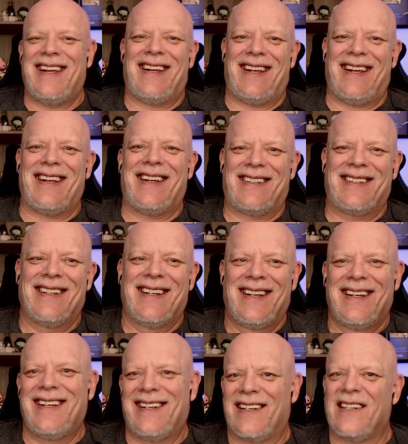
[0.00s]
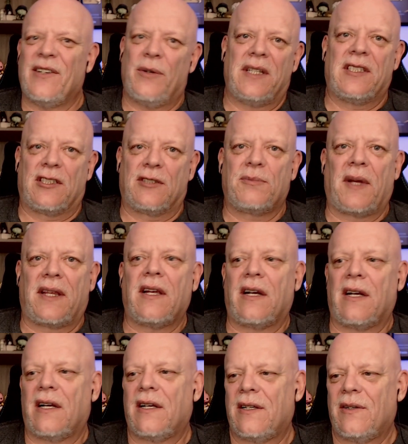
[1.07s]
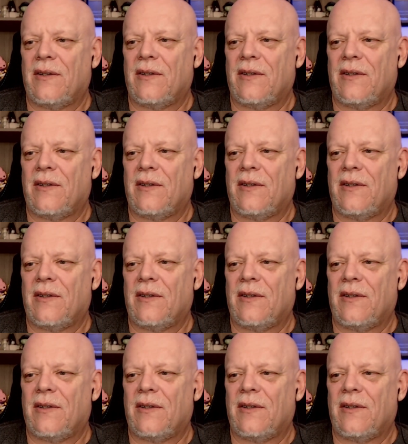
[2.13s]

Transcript: Yeah. Luis has been there.